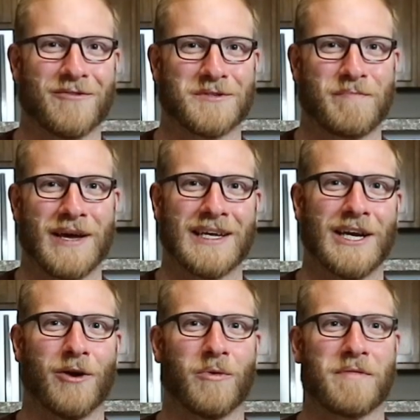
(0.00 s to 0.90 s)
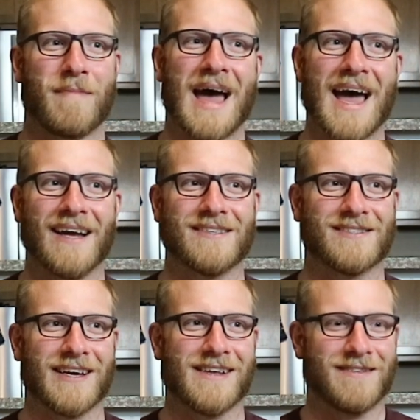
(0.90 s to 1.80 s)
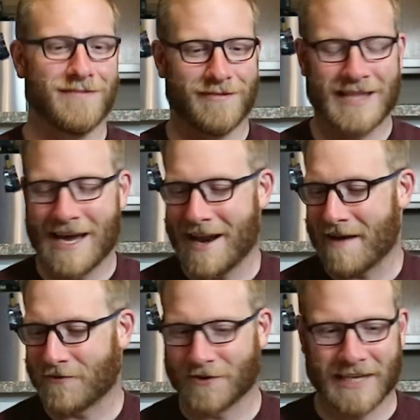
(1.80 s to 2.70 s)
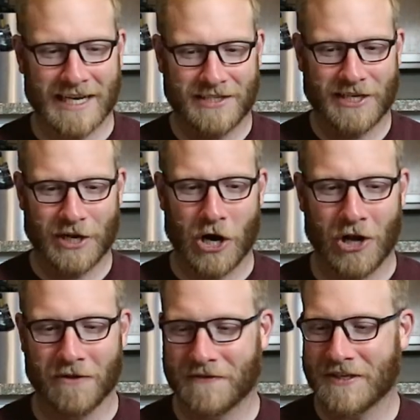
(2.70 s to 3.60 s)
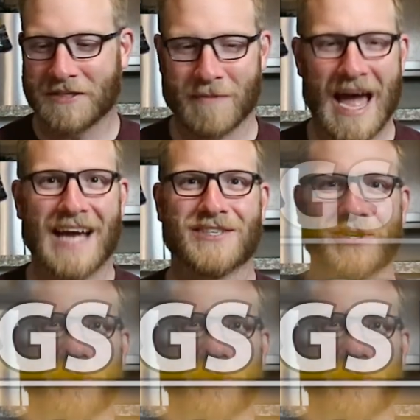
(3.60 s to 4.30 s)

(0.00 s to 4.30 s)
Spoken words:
that it was pickier with mags, and then after testing all of these mags